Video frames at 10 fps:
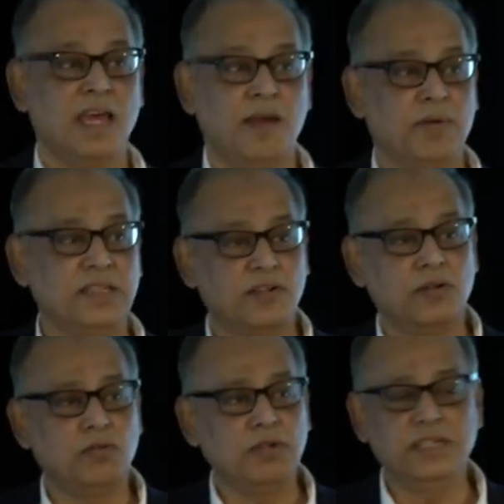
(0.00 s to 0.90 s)
But the
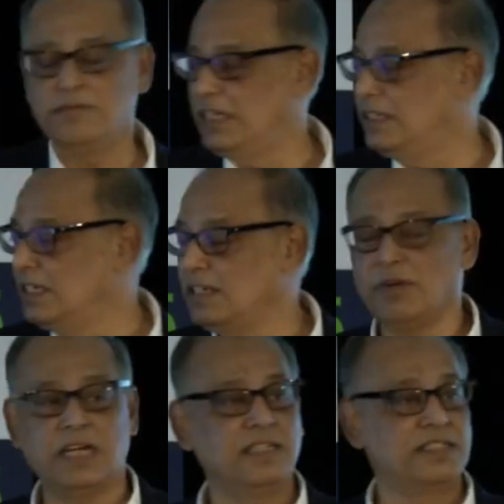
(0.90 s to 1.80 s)
only reason
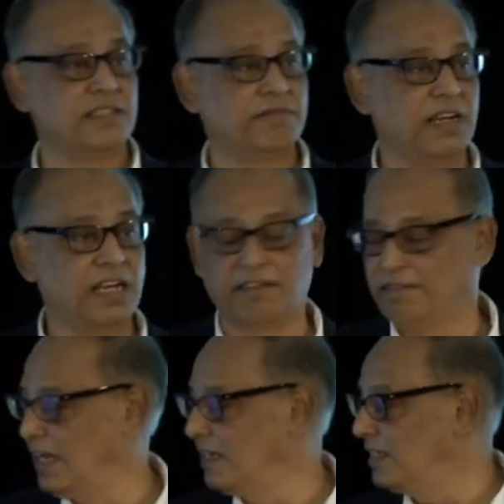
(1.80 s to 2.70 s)
why it
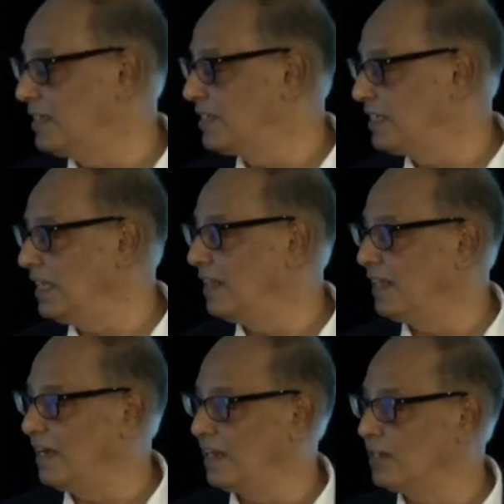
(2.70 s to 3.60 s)
survived and it is still
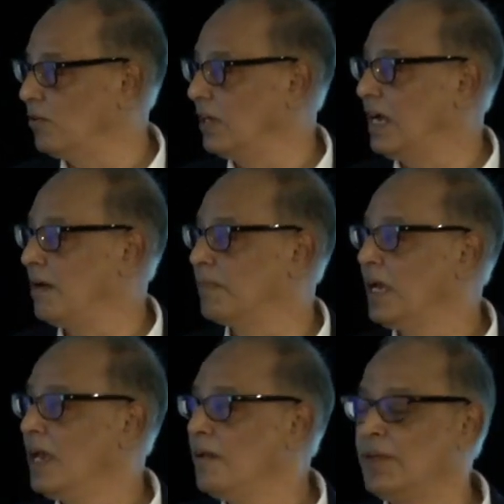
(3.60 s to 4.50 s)
there and going up,
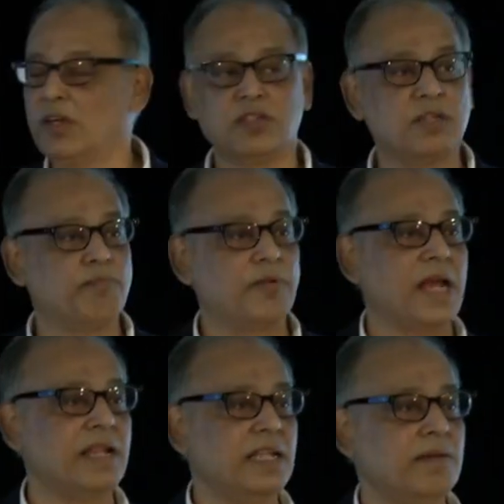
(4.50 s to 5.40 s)
because the
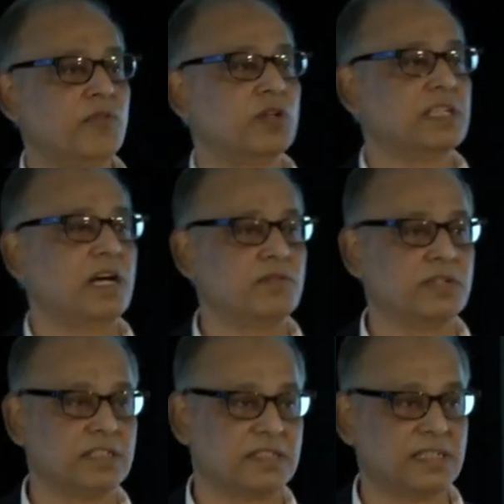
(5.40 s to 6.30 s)
brand name was
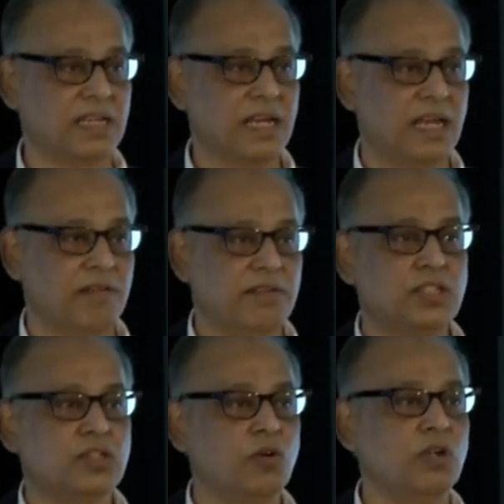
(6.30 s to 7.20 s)
ours. We
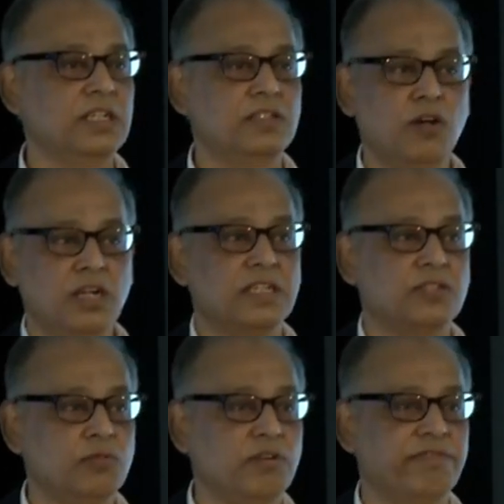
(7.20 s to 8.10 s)
sold it not as
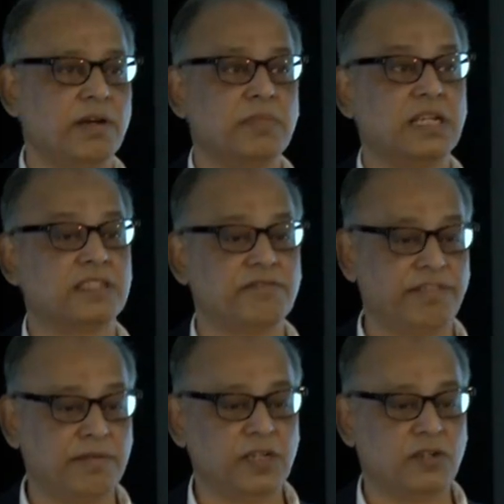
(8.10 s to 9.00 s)
Duofem, but as
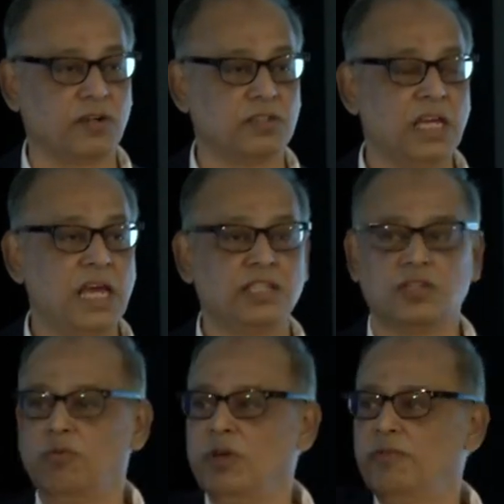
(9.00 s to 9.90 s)
Femicon.
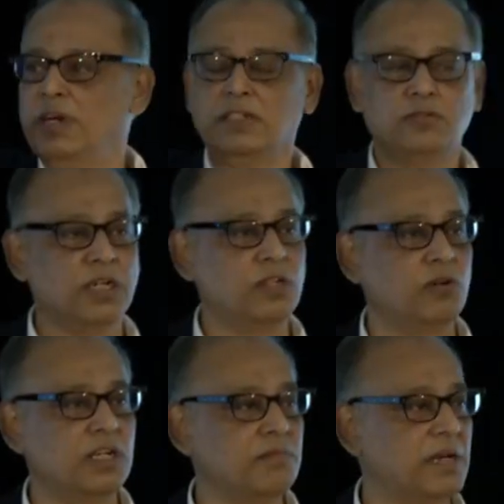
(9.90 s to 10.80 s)
So we went to a
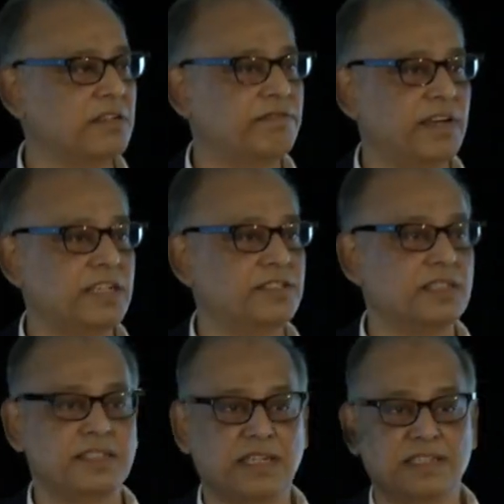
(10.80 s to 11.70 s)
local manufacturer
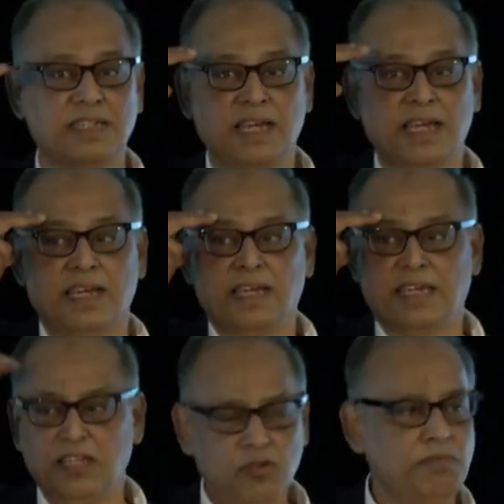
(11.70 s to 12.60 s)
and says,
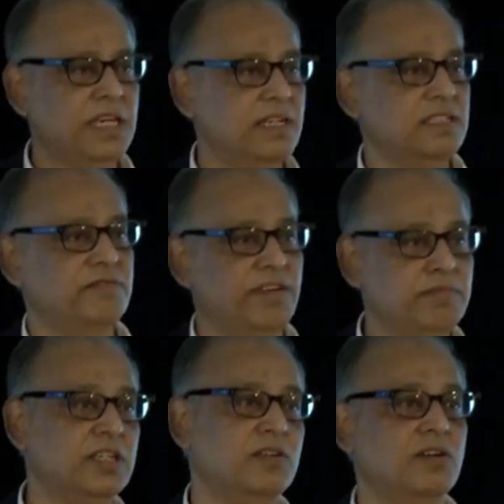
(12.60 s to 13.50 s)
can you make us
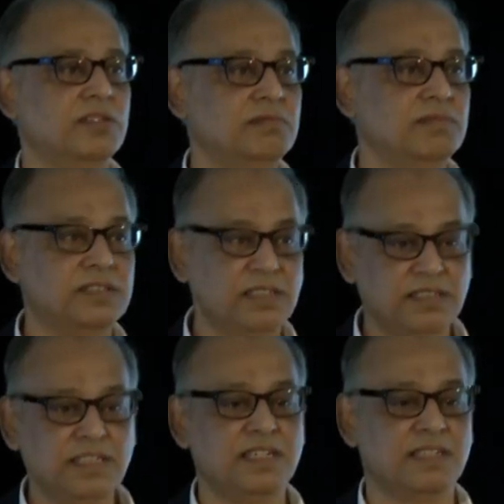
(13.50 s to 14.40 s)
Femicon? Says
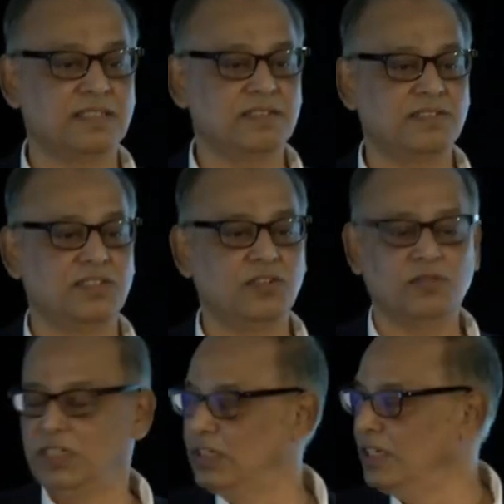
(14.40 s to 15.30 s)
yes. So,
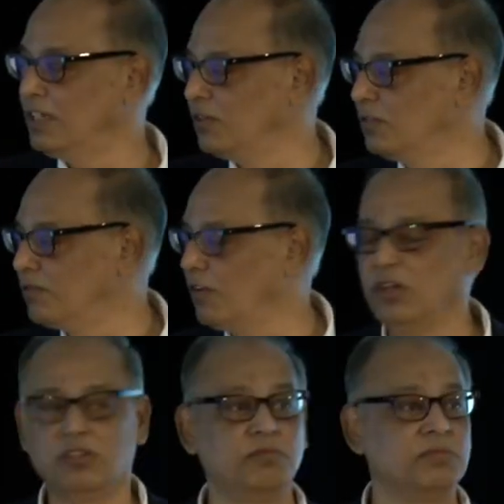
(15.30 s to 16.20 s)
we did lose
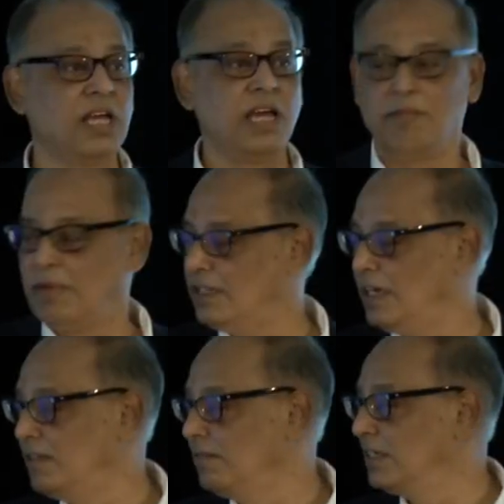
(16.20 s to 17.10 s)
volumes, but
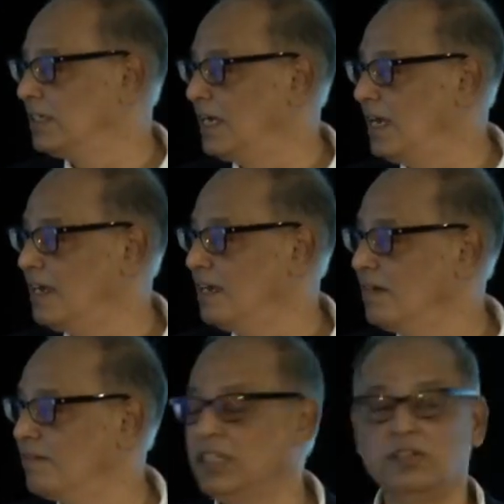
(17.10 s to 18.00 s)
at the end of the day,
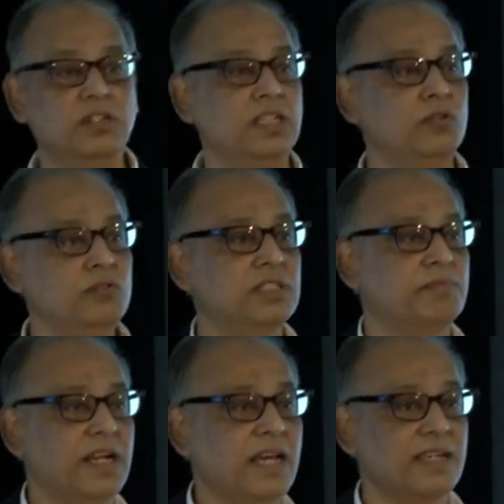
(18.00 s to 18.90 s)
we didn't lose the
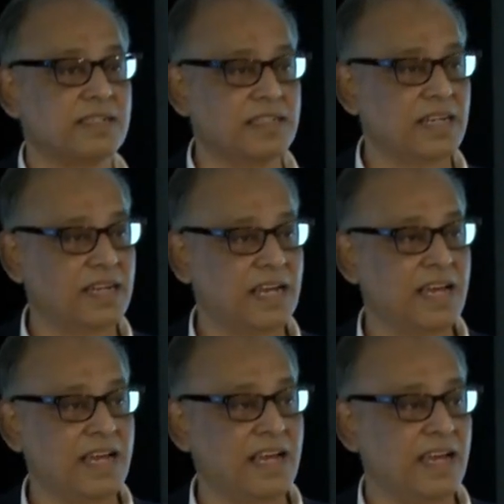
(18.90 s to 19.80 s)
brand.
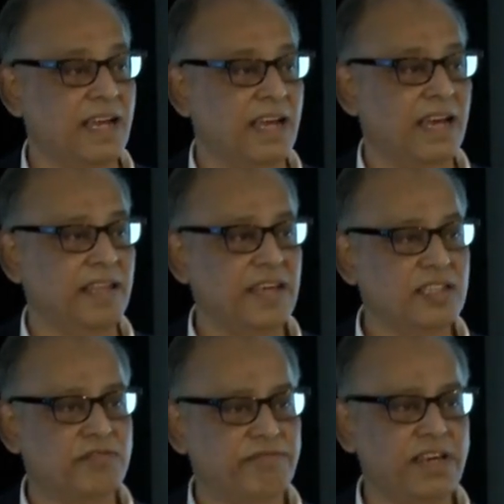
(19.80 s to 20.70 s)
And
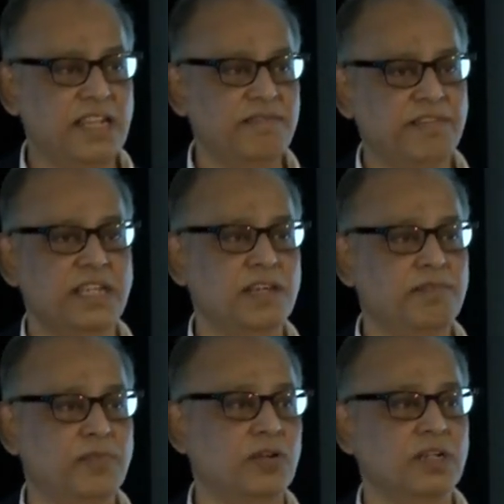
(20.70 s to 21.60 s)
that's very, very
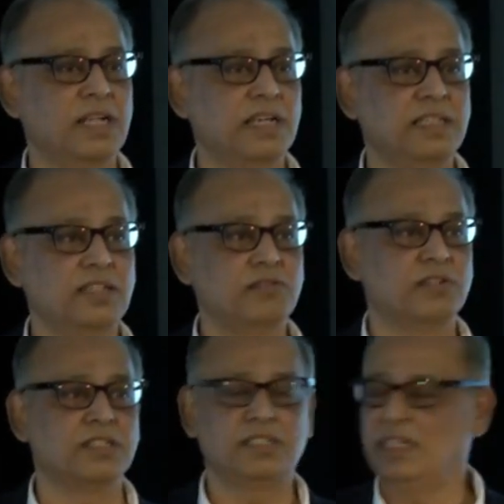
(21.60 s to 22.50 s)
important, I think, to
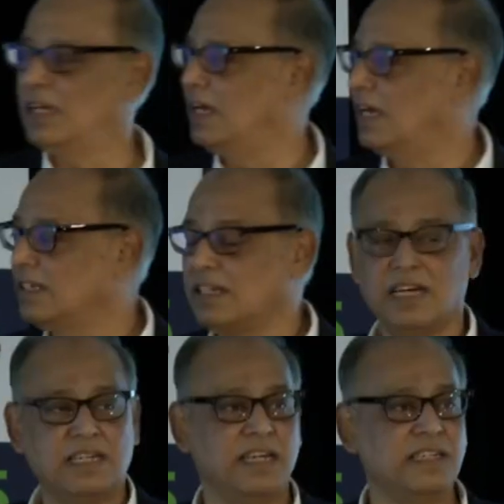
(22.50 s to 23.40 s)
consider. And in
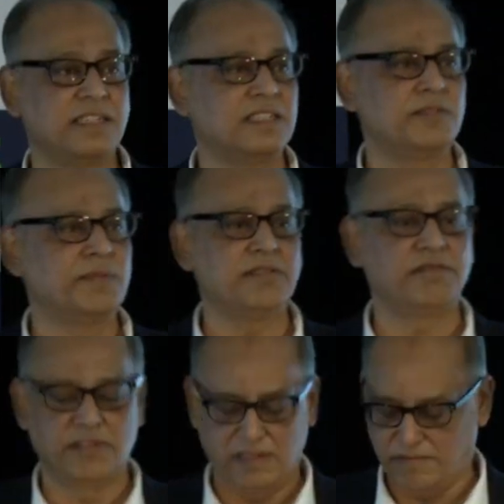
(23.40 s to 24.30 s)
our case, it's
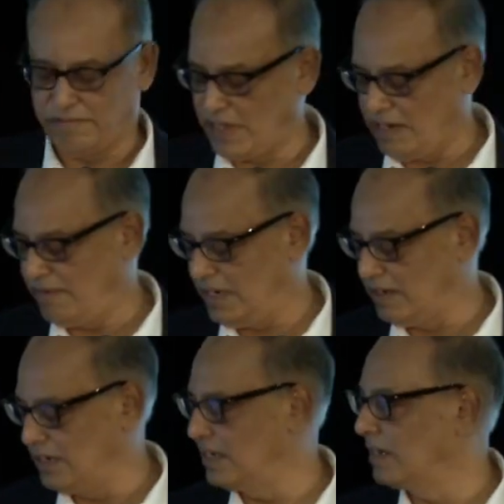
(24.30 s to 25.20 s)
been very, very
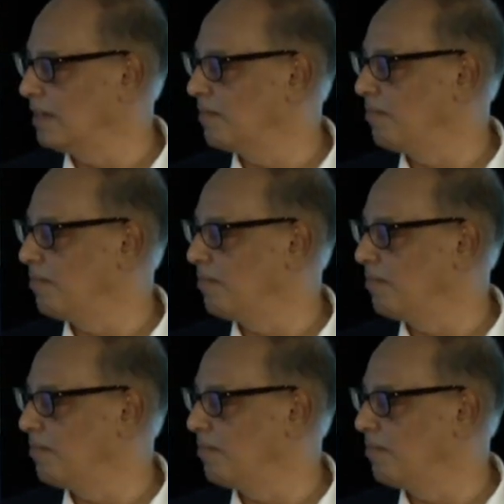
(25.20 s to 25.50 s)
critical.